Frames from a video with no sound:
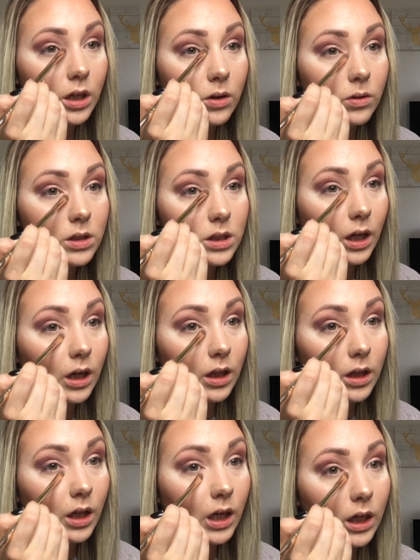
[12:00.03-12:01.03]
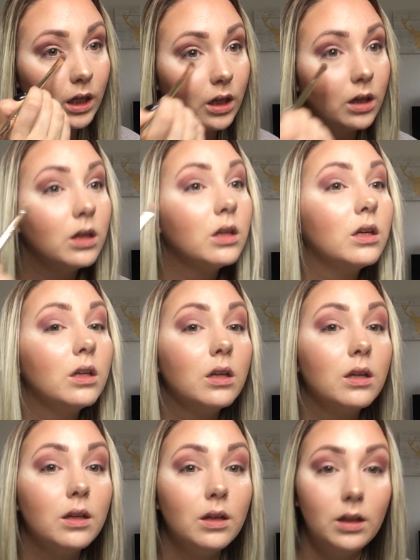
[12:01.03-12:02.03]
I always kind of like.
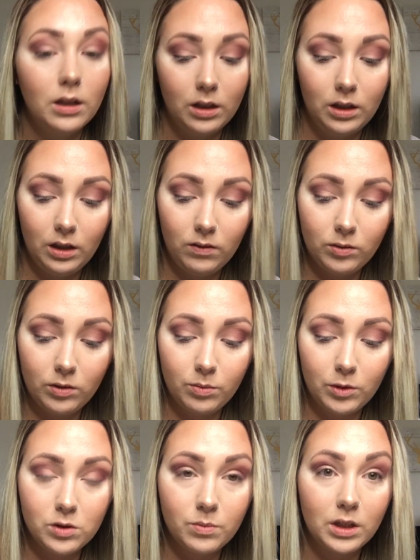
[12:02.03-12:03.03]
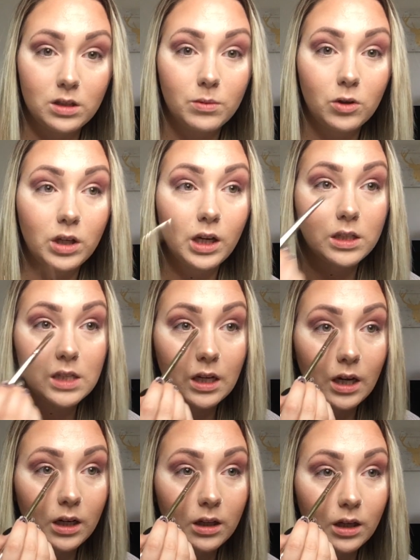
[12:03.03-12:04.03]
Even with most of my smoky eyes, I
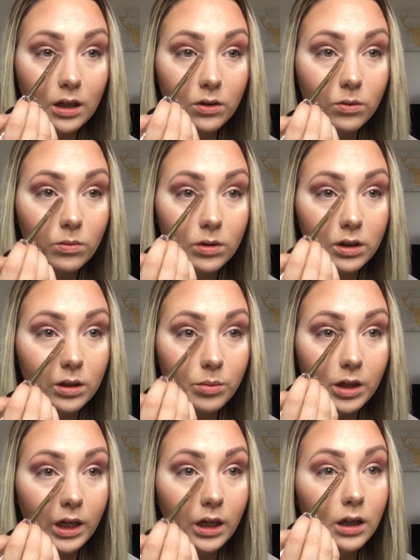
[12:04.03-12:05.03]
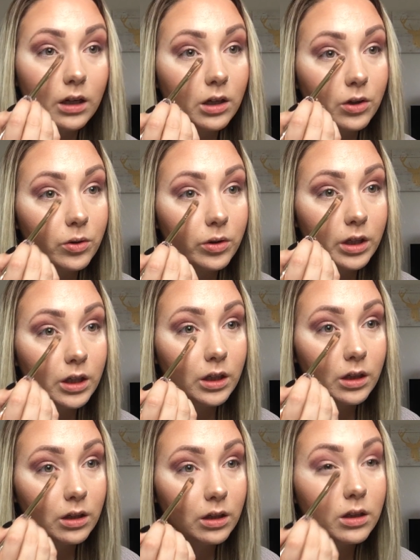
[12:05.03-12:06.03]
kind of like a really bright inner corner,
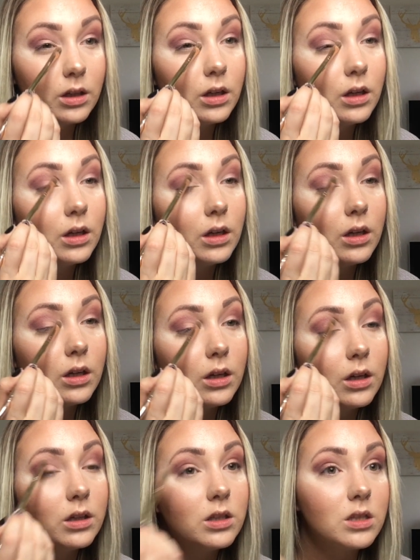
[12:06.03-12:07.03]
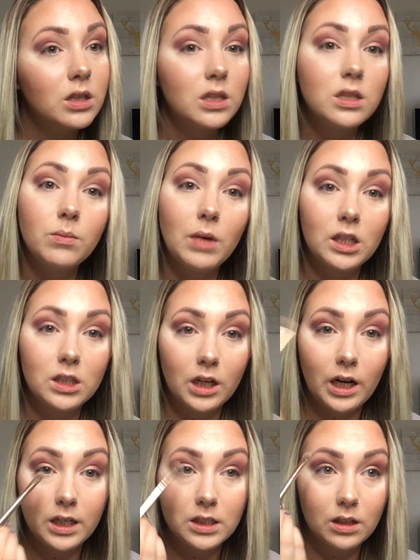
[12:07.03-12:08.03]
just because it makes your
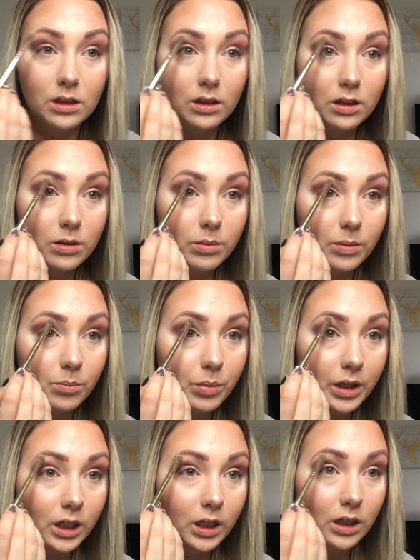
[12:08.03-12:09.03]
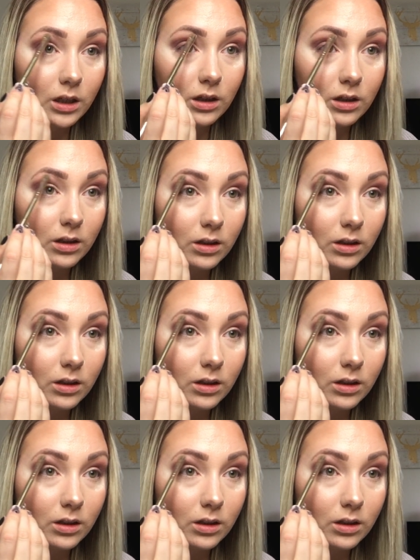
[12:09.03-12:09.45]
eyes look a little bit bigger.